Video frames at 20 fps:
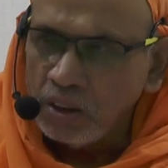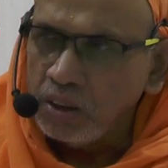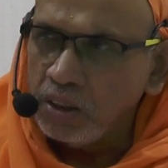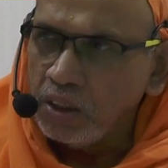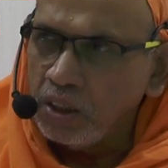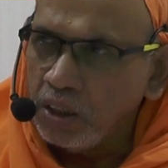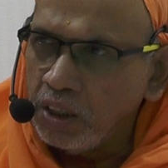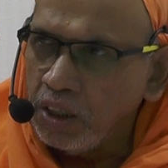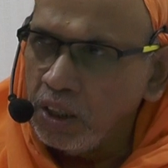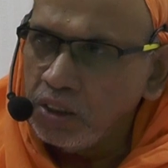
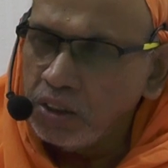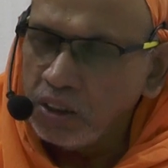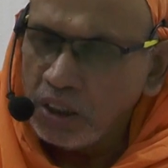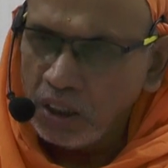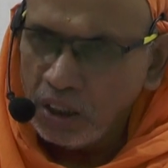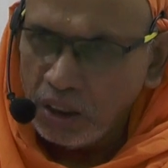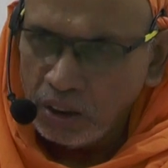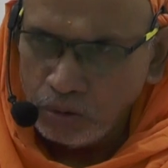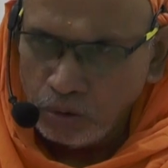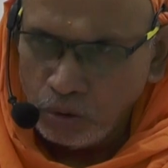The
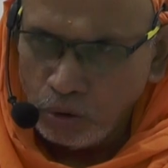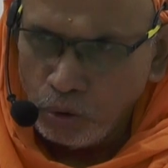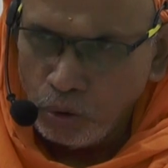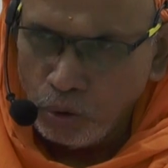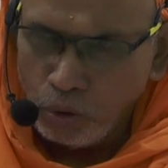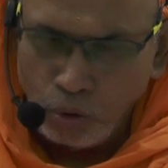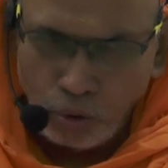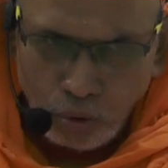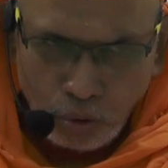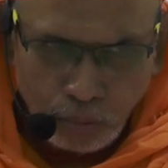nature has no
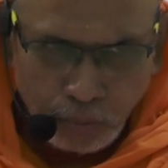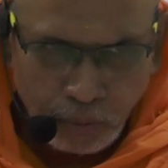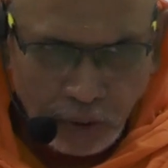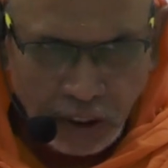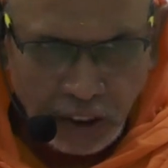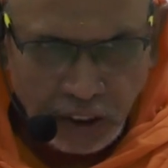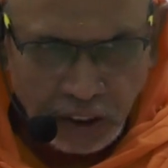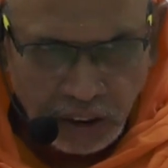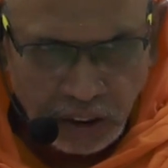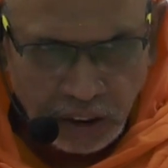role to
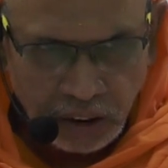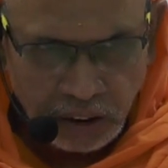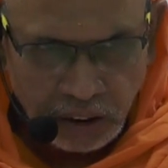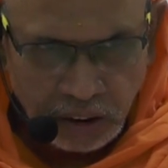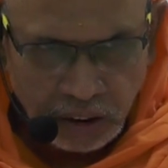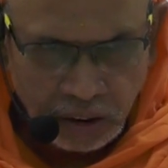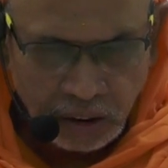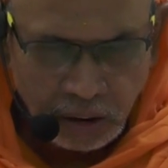play in it.